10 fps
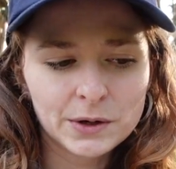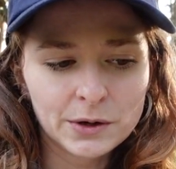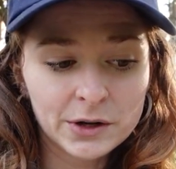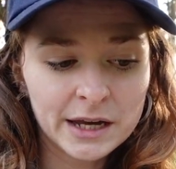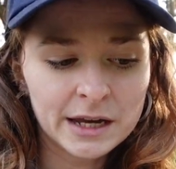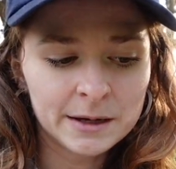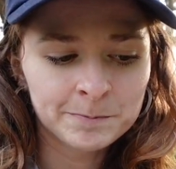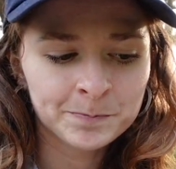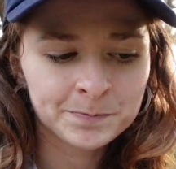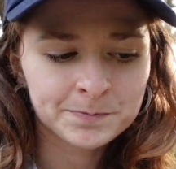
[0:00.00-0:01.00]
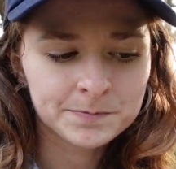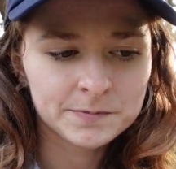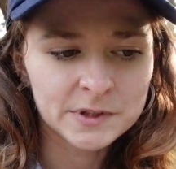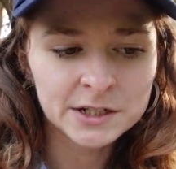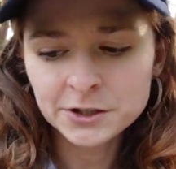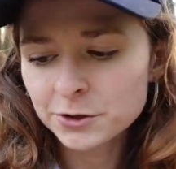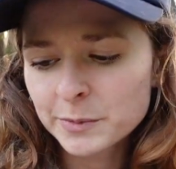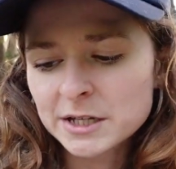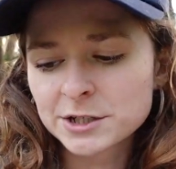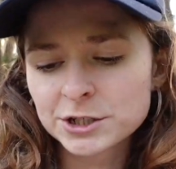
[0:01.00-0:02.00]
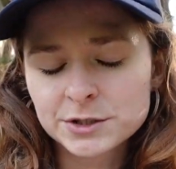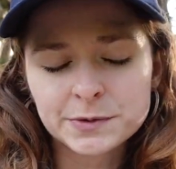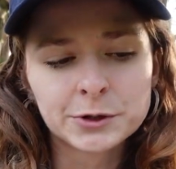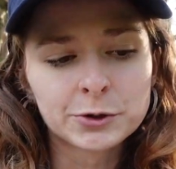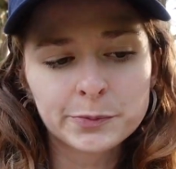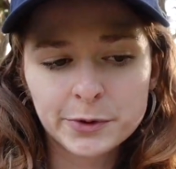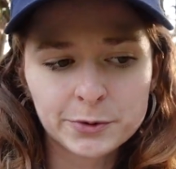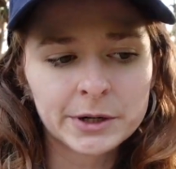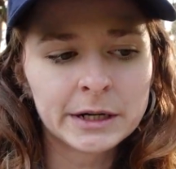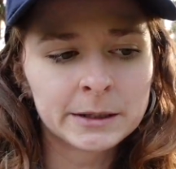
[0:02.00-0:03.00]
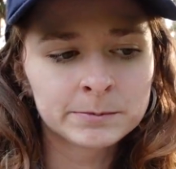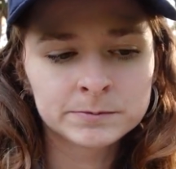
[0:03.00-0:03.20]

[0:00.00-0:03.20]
Okay, any other messages for group 3?